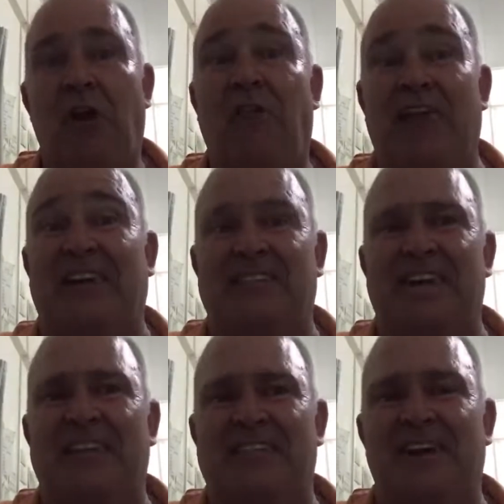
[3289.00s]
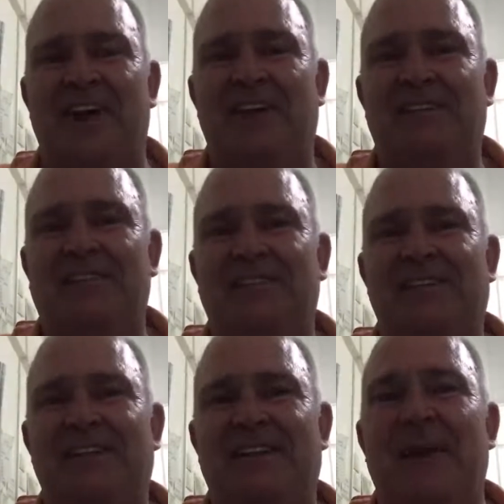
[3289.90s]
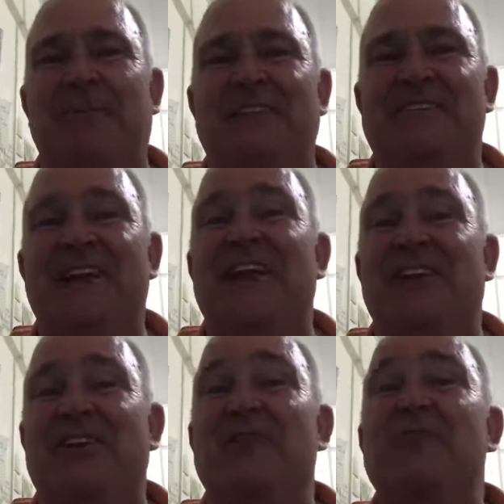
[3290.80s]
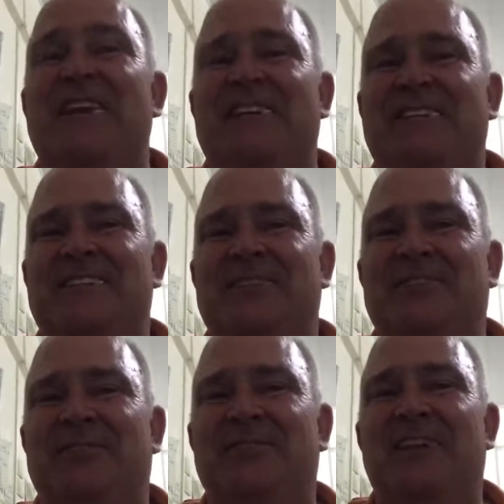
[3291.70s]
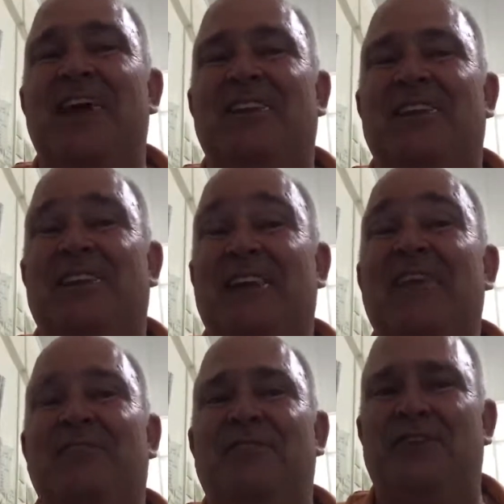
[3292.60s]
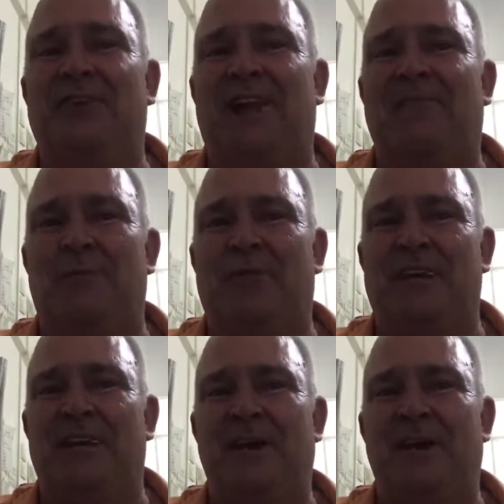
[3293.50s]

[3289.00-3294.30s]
That's sexy. That means you get to live your life wealthy,